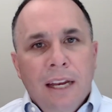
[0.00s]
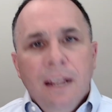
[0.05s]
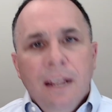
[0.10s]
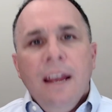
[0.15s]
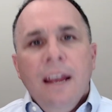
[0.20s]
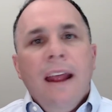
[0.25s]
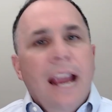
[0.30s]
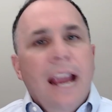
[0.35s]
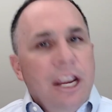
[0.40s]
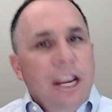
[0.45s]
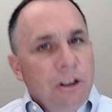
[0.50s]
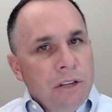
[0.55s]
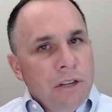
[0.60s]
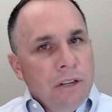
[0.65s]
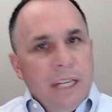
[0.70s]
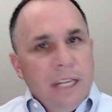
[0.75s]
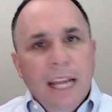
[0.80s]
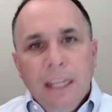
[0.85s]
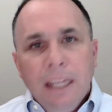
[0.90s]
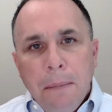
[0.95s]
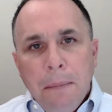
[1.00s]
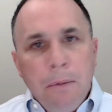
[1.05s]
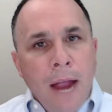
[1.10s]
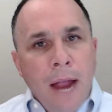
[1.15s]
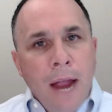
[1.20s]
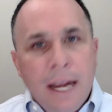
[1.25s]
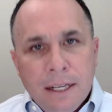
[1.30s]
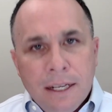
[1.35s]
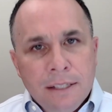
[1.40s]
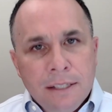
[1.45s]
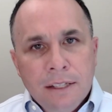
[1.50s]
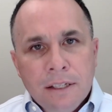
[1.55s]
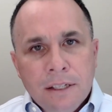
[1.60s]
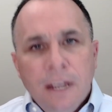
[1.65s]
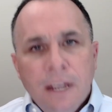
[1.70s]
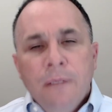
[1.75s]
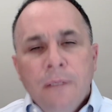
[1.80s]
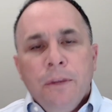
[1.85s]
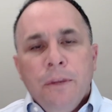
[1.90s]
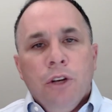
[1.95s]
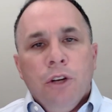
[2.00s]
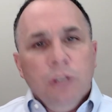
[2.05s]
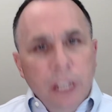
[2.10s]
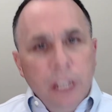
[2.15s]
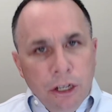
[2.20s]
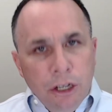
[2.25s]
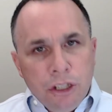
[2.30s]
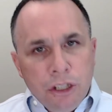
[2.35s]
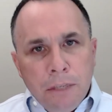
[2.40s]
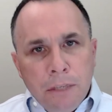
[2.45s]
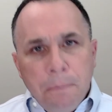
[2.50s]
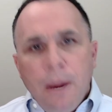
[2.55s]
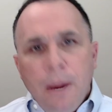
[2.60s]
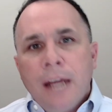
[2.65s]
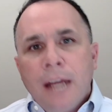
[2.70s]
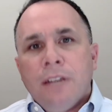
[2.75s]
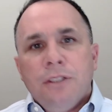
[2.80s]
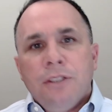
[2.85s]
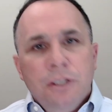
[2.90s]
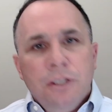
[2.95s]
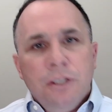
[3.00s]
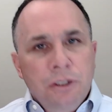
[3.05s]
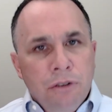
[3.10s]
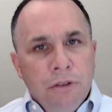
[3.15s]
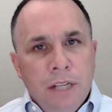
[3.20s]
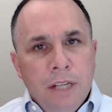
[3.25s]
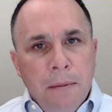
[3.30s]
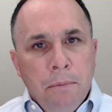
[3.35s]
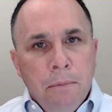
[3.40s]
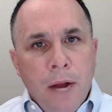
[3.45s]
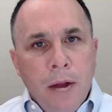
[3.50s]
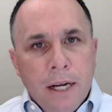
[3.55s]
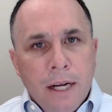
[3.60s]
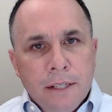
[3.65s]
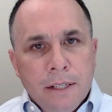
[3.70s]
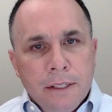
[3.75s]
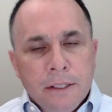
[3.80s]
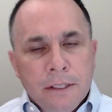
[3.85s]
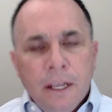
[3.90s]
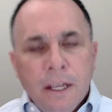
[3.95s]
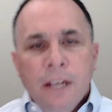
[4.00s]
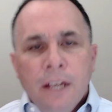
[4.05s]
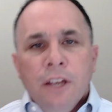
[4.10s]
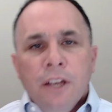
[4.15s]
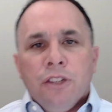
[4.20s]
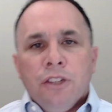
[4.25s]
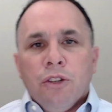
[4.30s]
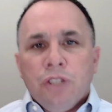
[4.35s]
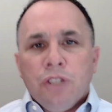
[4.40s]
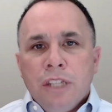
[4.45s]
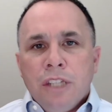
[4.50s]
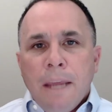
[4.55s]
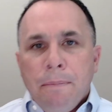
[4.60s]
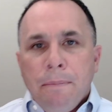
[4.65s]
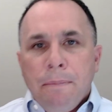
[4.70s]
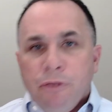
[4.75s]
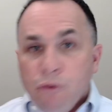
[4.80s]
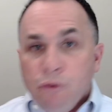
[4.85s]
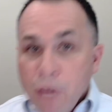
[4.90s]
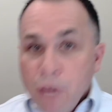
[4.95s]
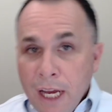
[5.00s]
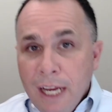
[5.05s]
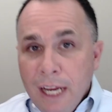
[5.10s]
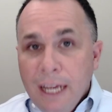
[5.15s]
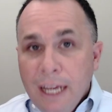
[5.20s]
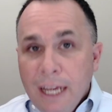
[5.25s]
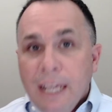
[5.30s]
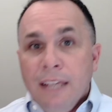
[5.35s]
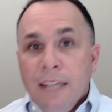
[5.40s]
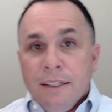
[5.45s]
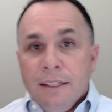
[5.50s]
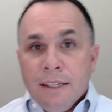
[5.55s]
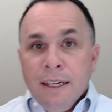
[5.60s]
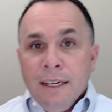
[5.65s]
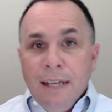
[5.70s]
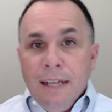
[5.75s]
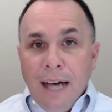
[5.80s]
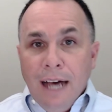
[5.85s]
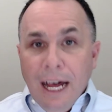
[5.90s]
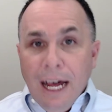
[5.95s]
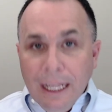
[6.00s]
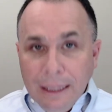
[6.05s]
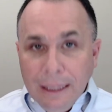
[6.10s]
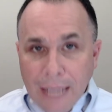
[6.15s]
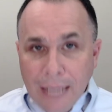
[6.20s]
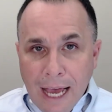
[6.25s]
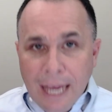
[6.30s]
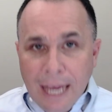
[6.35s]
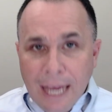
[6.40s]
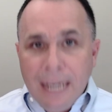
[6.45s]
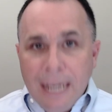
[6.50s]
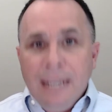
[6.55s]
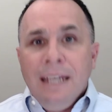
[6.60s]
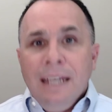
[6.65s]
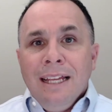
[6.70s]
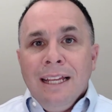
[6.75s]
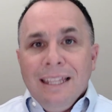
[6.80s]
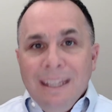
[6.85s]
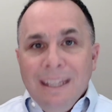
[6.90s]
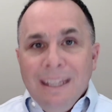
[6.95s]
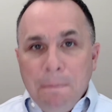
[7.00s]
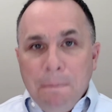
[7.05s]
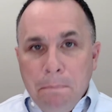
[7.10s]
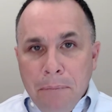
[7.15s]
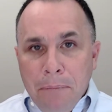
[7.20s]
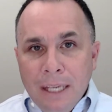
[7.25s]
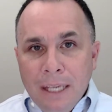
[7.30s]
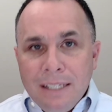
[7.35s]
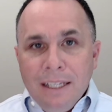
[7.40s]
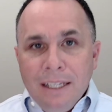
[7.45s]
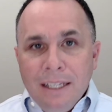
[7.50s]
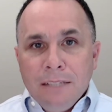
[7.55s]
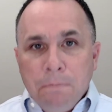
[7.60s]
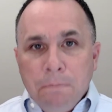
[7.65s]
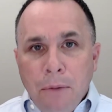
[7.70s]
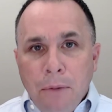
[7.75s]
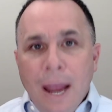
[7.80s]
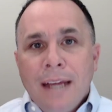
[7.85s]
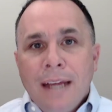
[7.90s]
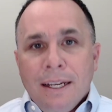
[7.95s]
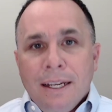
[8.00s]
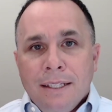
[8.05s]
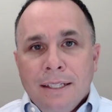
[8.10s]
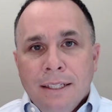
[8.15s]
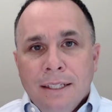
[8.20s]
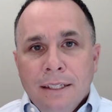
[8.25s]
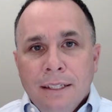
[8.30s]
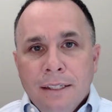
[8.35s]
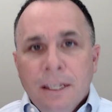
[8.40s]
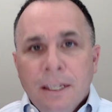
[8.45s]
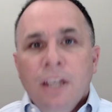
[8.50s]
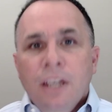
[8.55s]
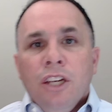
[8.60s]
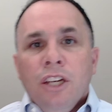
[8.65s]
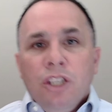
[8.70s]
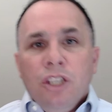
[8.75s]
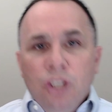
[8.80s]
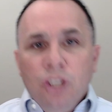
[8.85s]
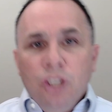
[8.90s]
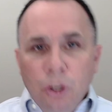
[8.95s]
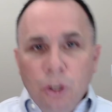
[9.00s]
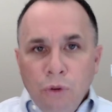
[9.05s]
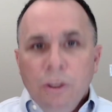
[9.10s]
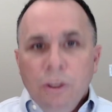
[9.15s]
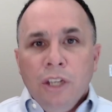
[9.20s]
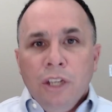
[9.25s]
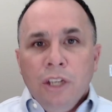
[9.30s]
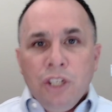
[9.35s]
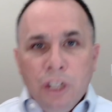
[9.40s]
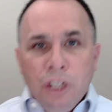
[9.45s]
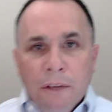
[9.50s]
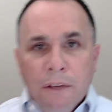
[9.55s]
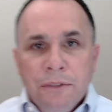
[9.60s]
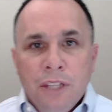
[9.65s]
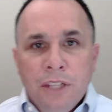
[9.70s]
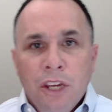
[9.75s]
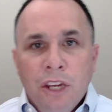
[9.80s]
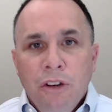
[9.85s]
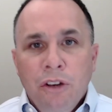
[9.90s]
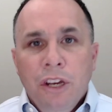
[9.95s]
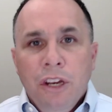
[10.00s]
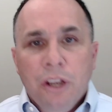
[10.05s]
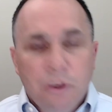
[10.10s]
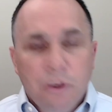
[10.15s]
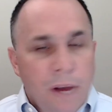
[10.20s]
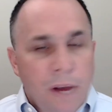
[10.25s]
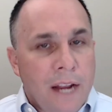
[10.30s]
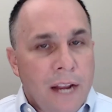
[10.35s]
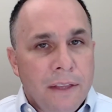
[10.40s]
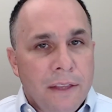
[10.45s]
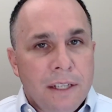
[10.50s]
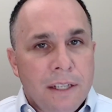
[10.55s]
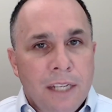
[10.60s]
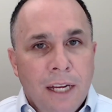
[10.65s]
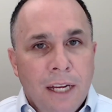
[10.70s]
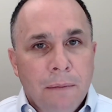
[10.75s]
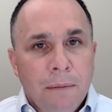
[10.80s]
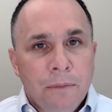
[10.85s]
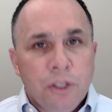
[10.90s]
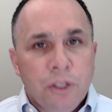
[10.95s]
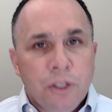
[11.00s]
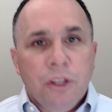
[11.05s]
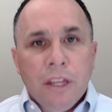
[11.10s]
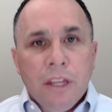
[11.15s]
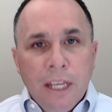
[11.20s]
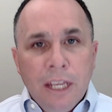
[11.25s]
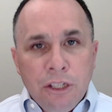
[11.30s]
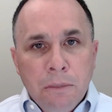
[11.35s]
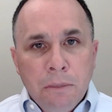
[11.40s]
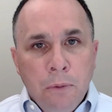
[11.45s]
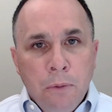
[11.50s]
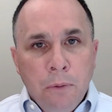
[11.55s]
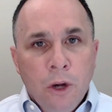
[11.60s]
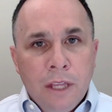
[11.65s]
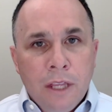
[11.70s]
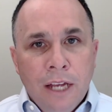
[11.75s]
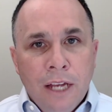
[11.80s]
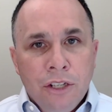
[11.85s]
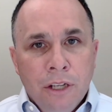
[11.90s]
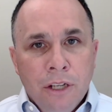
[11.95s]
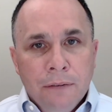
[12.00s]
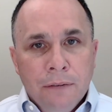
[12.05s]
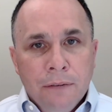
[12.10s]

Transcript: and your daily practices, your leadership practices, your team practices. So step 3 is align the business practices to the shifts that you need to create on the team so that they support that shift.